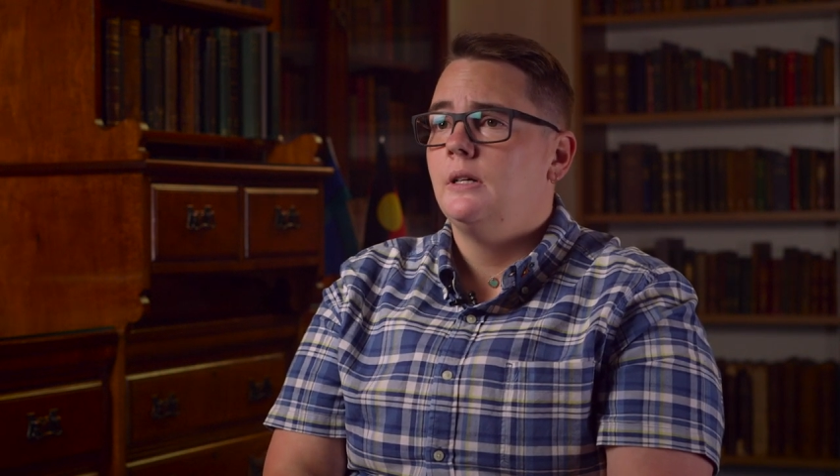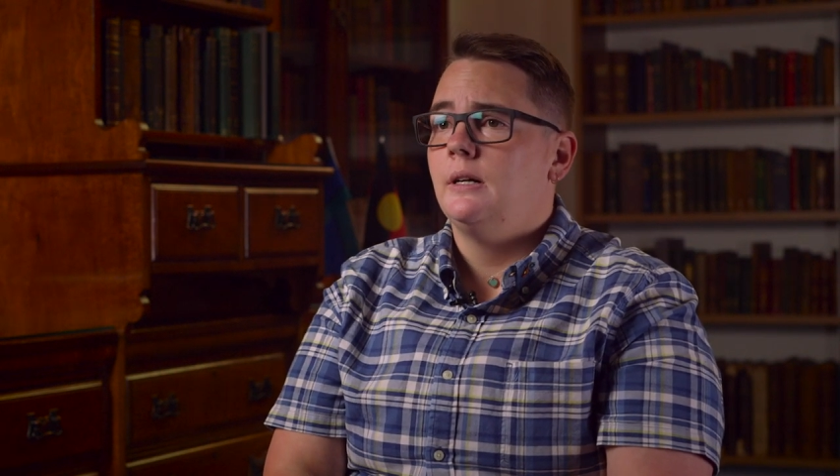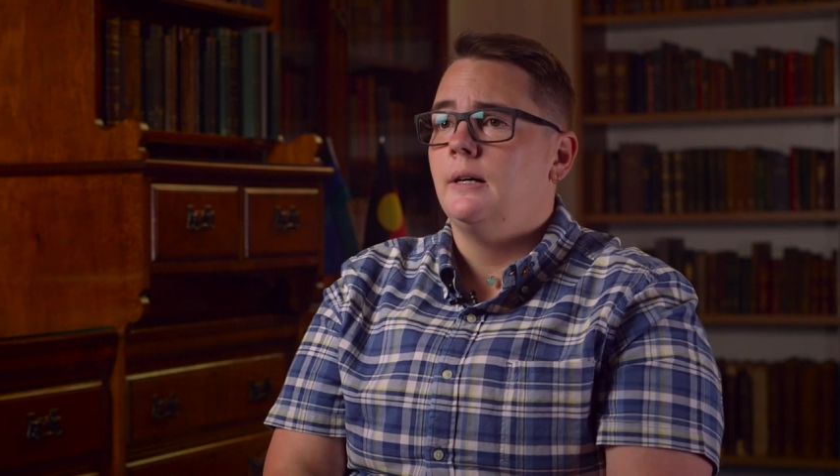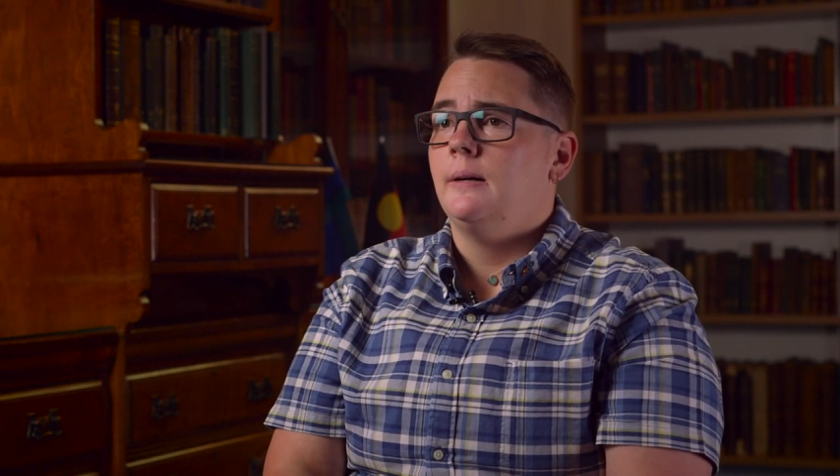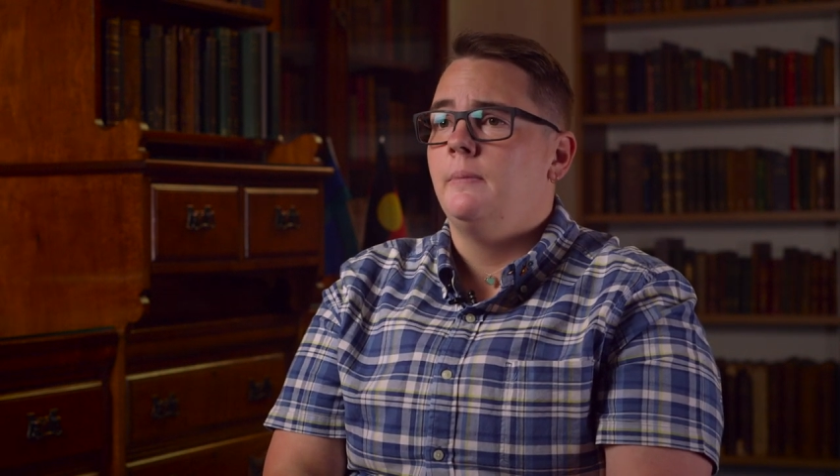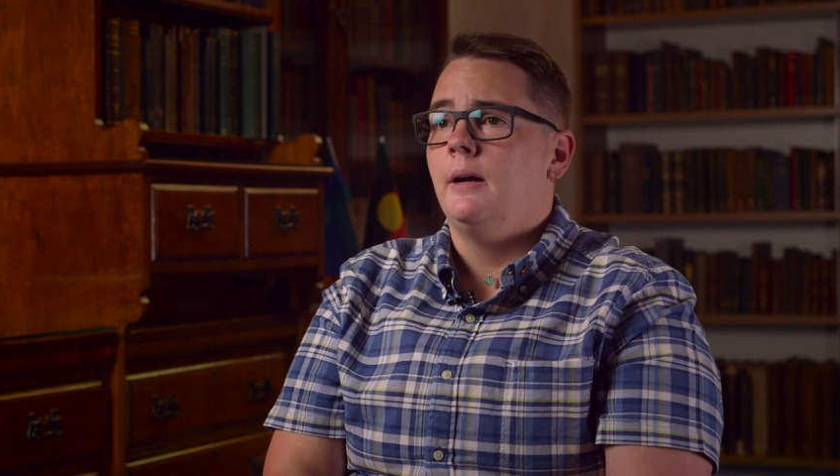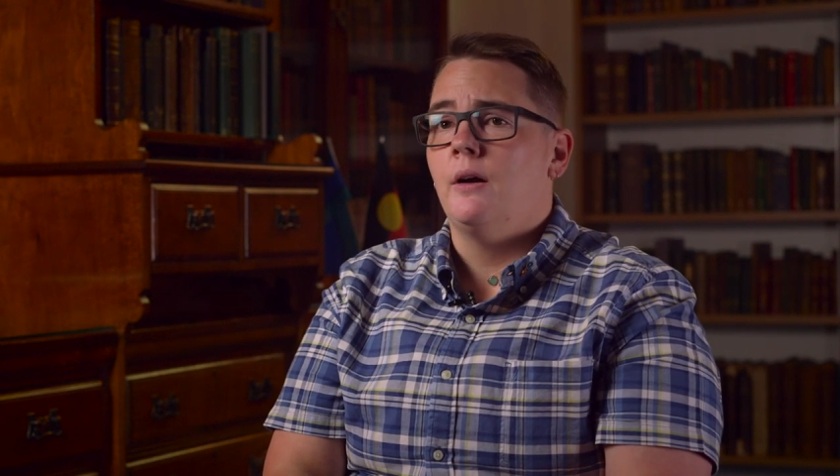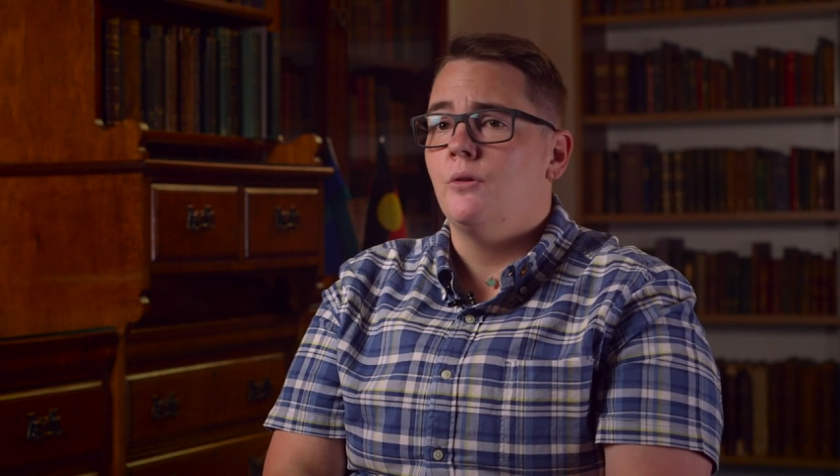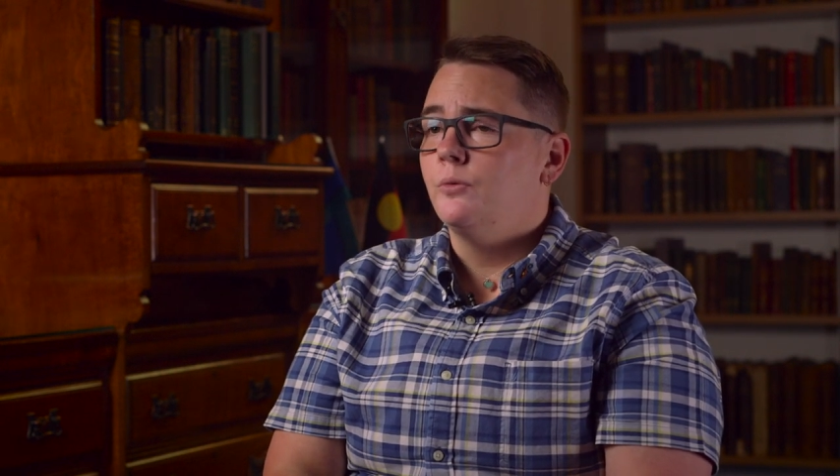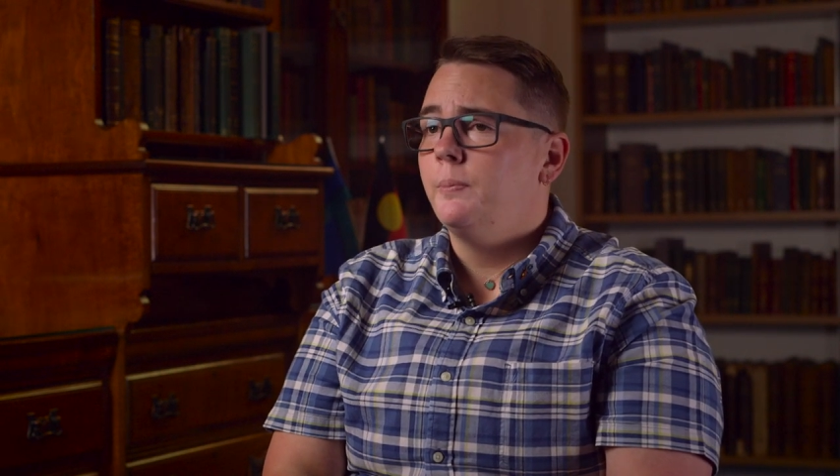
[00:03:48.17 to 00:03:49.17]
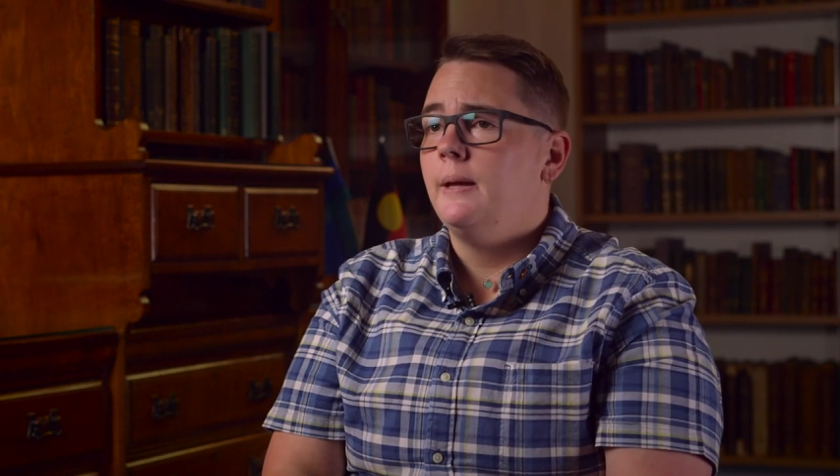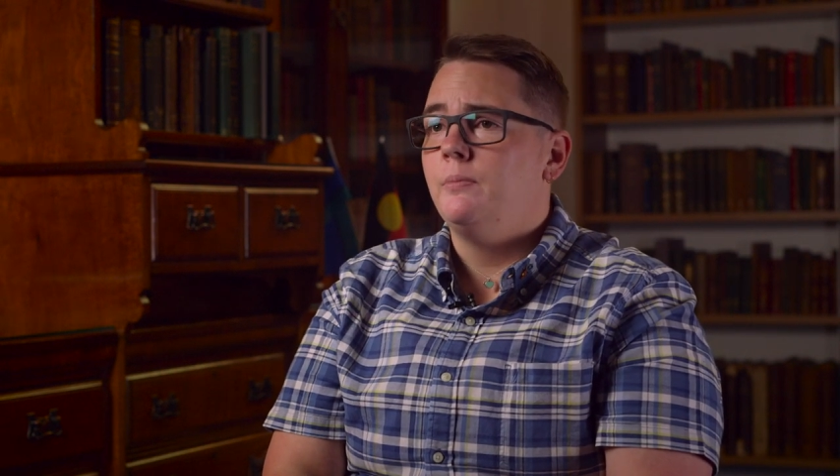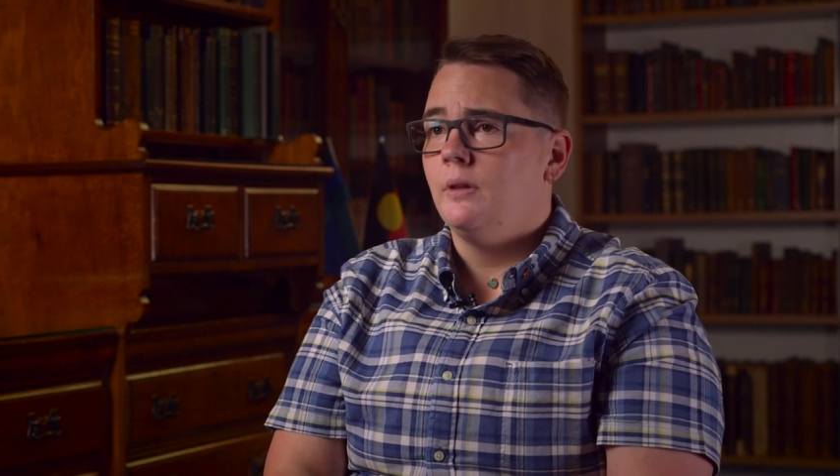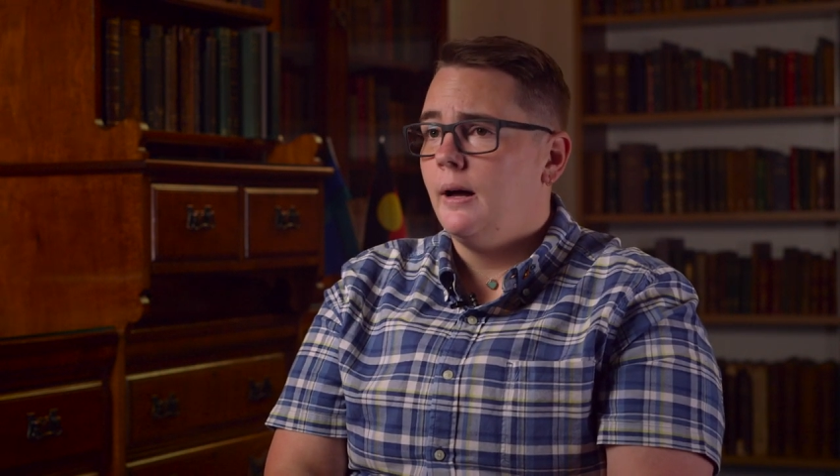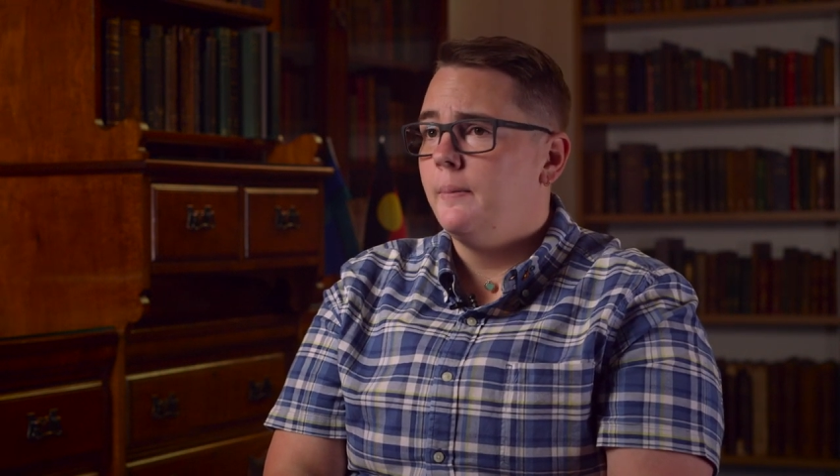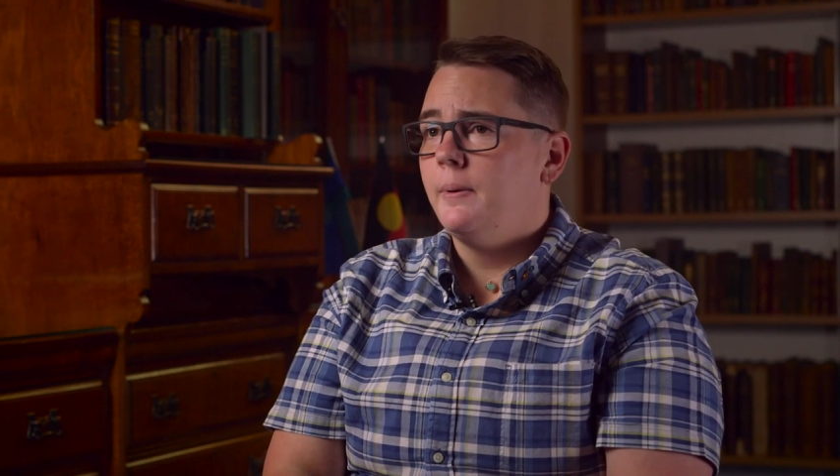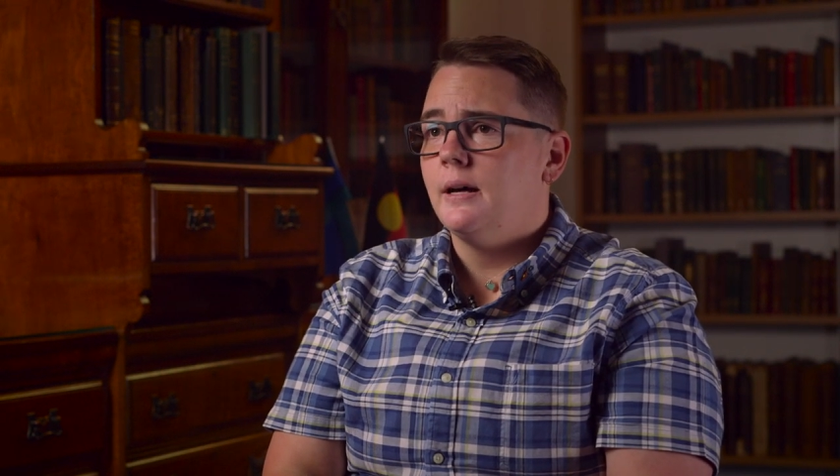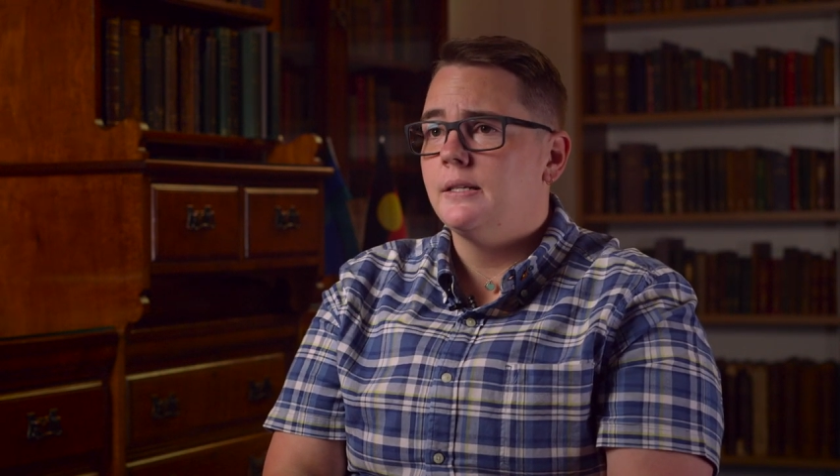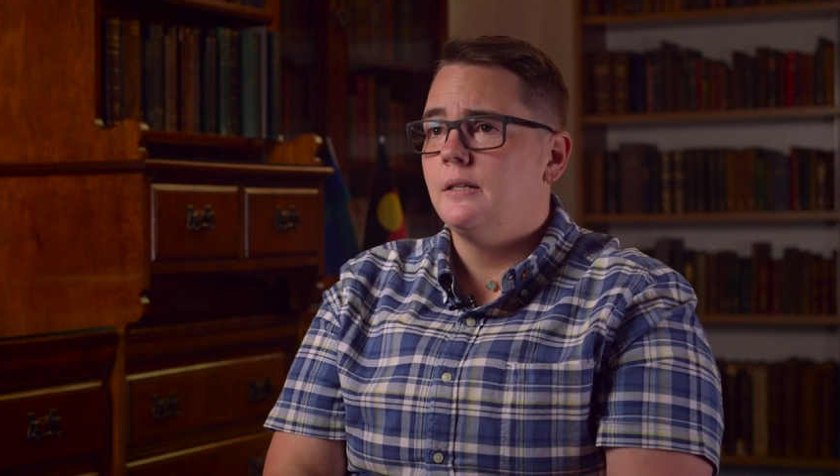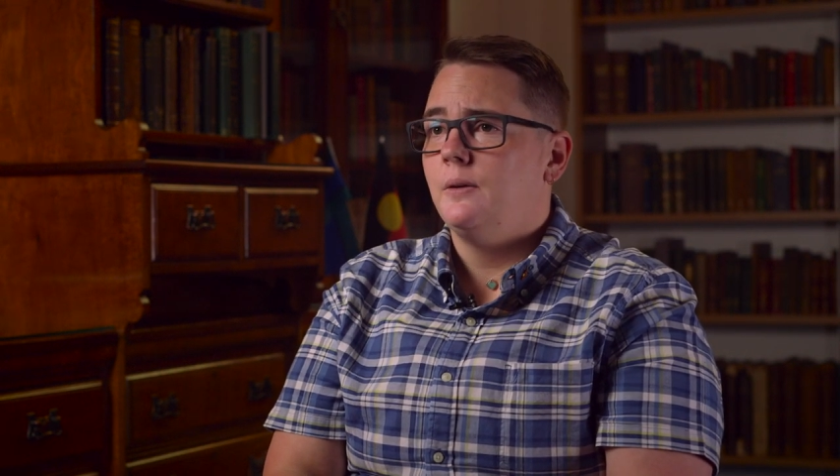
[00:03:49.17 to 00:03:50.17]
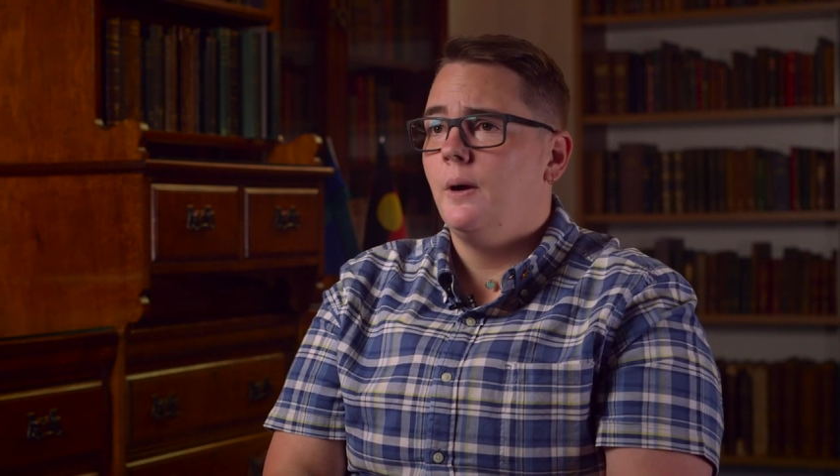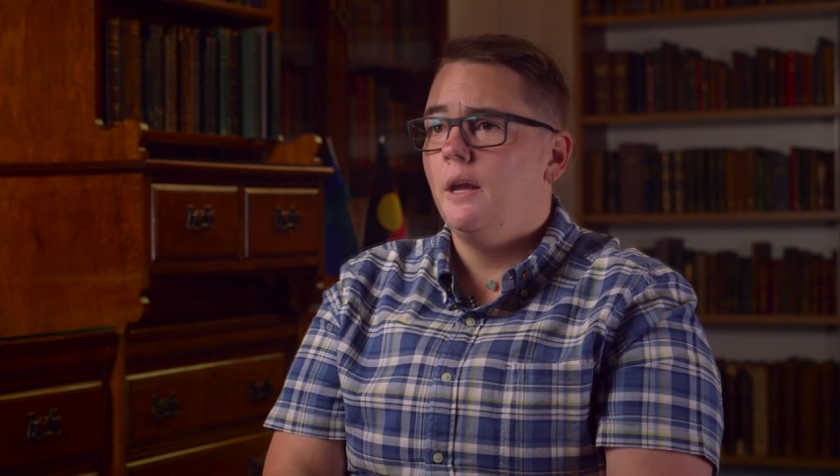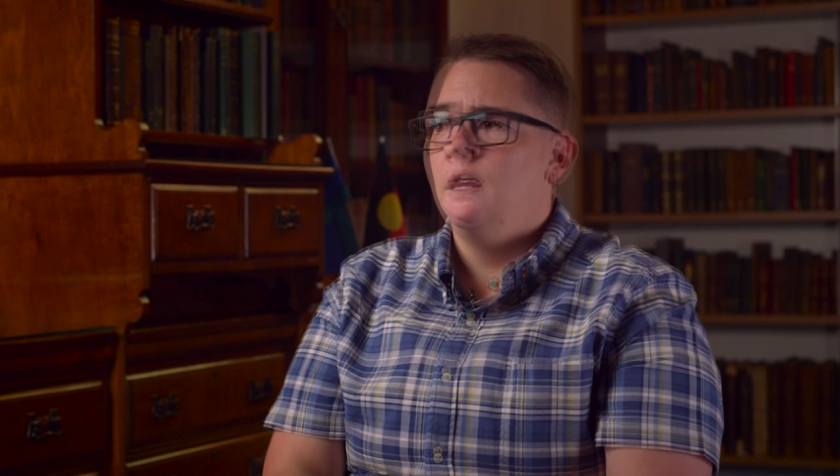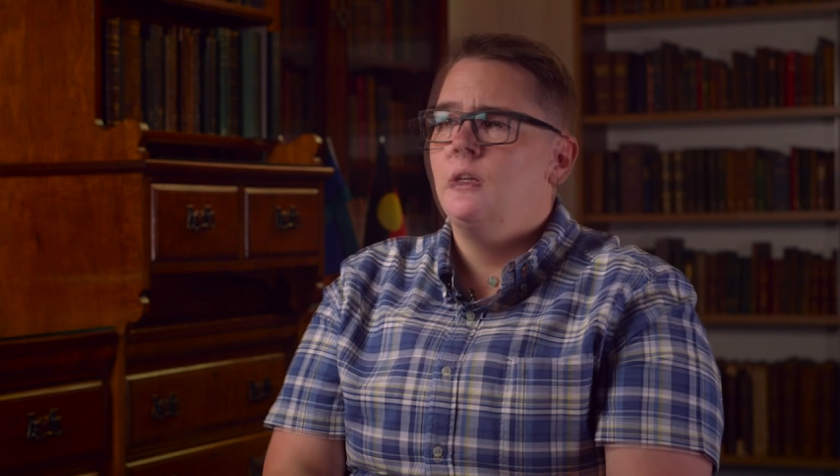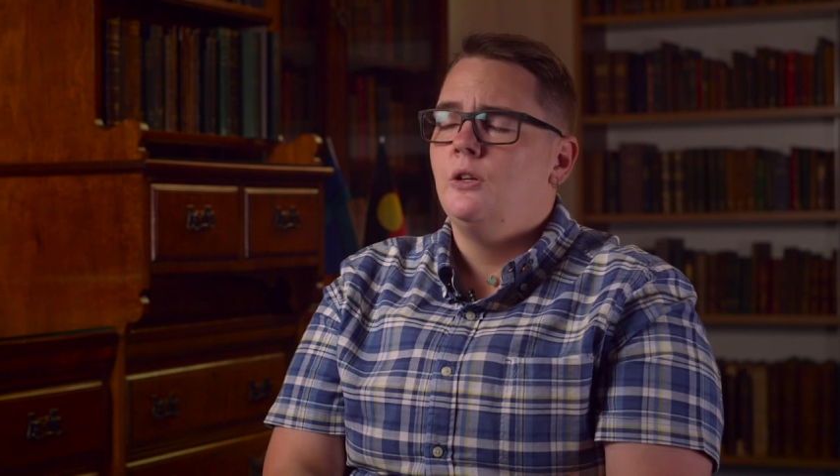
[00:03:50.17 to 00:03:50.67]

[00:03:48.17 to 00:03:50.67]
Our old people are passing away.